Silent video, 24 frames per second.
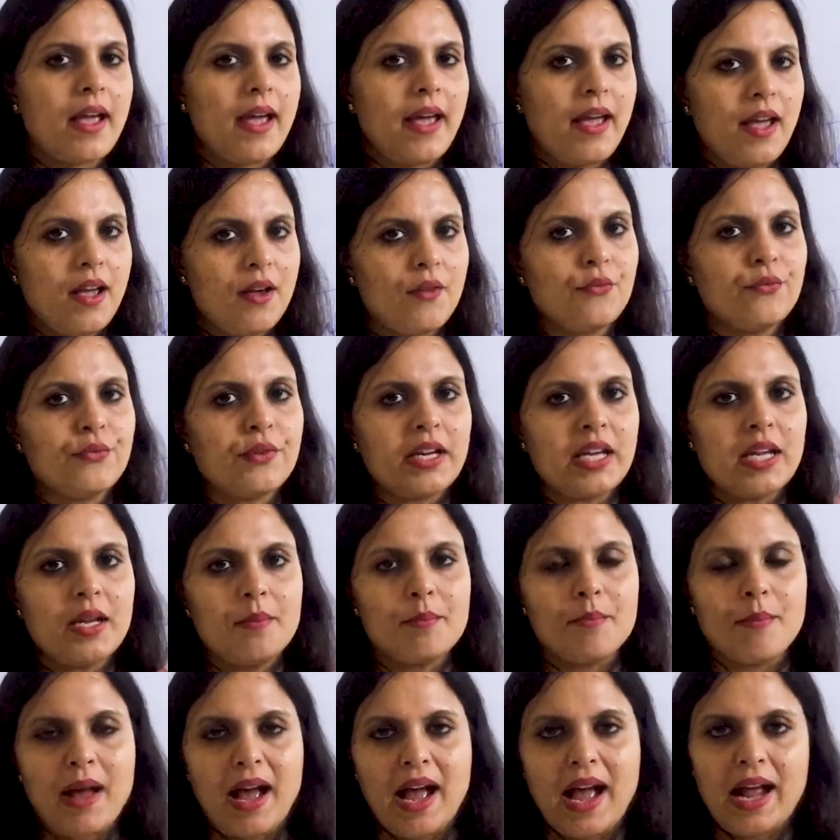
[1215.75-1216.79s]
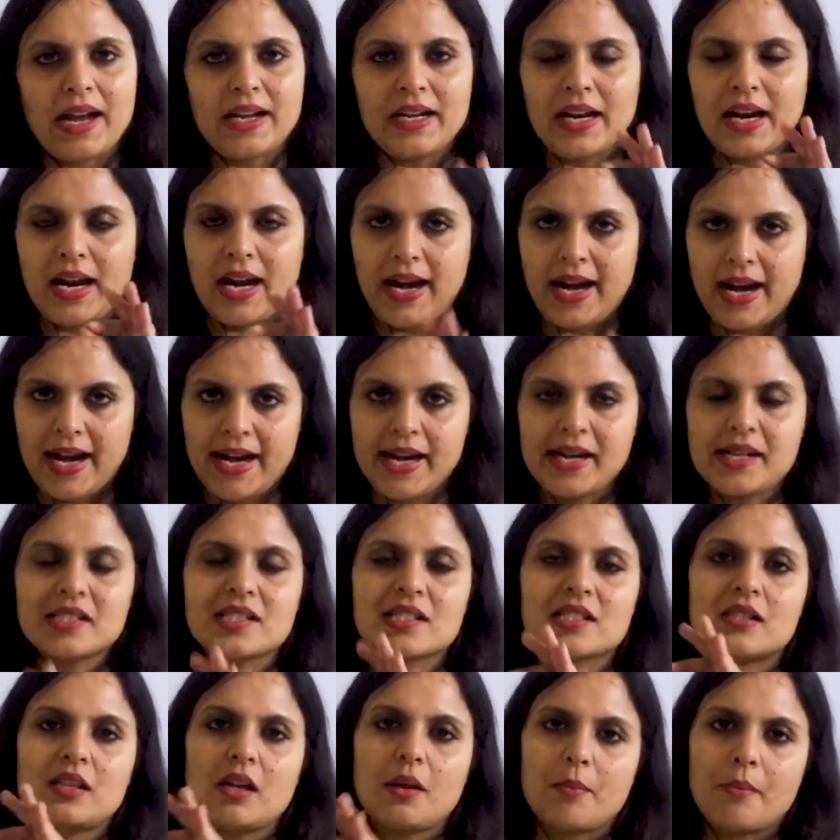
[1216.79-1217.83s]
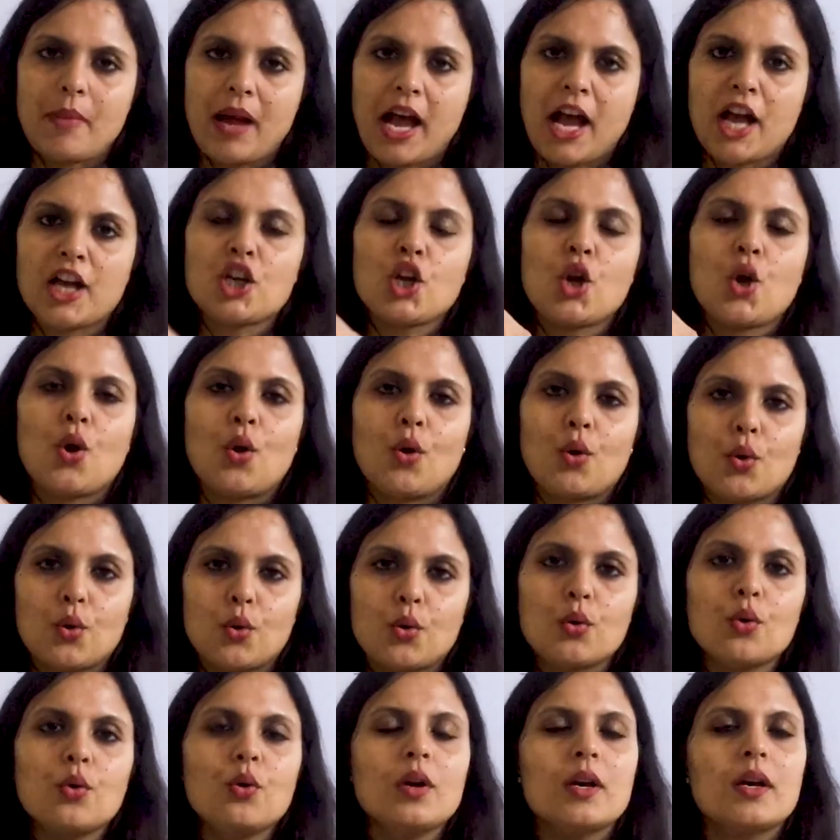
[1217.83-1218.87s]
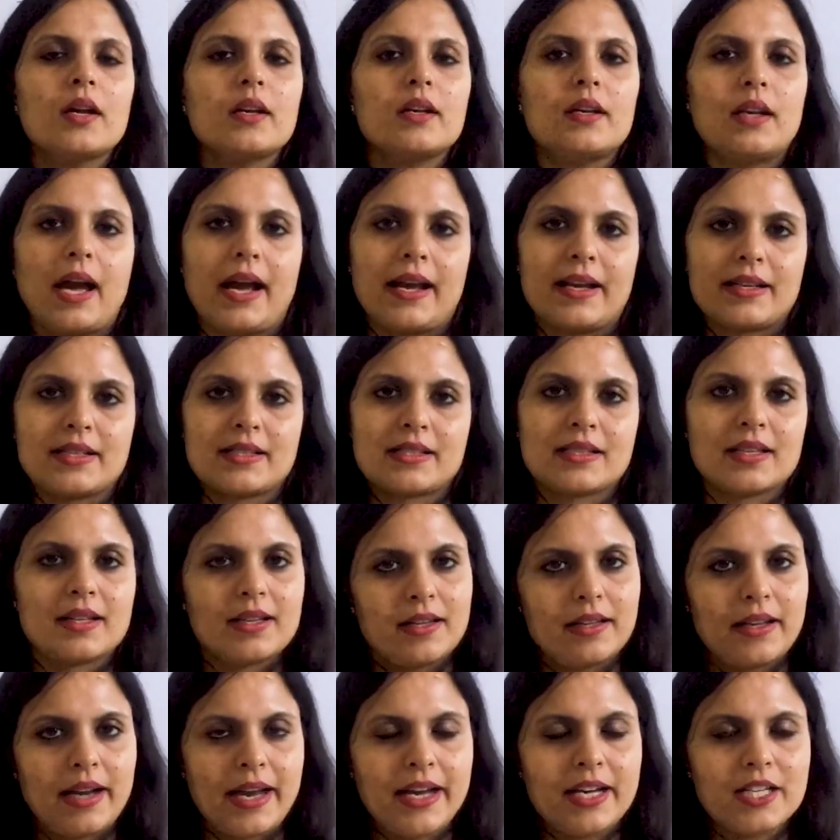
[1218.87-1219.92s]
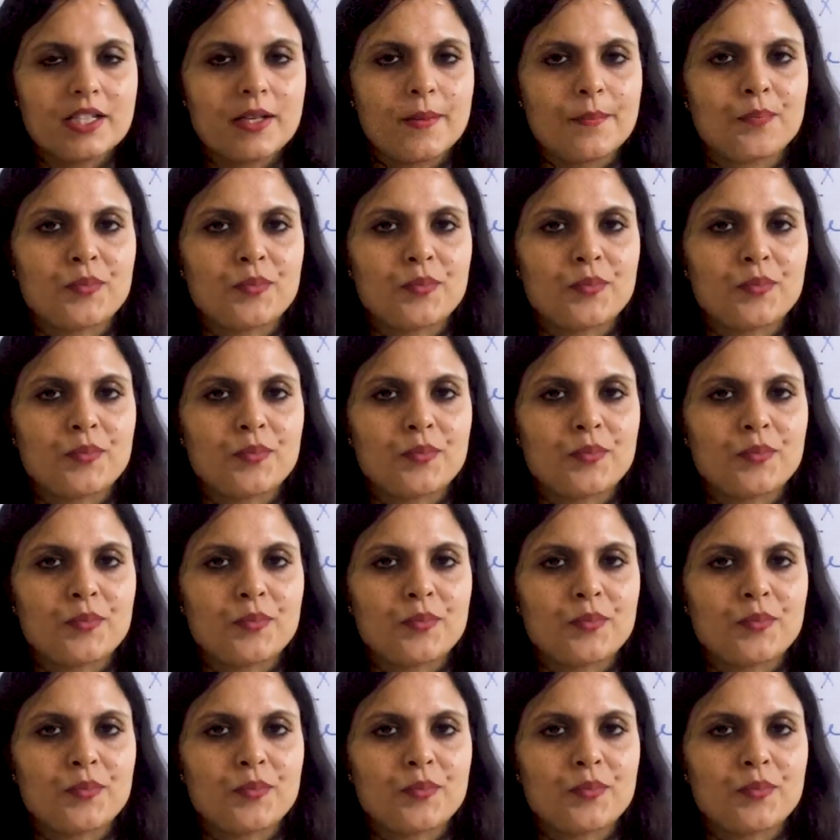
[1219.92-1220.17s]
Every man hates the man who lies, right?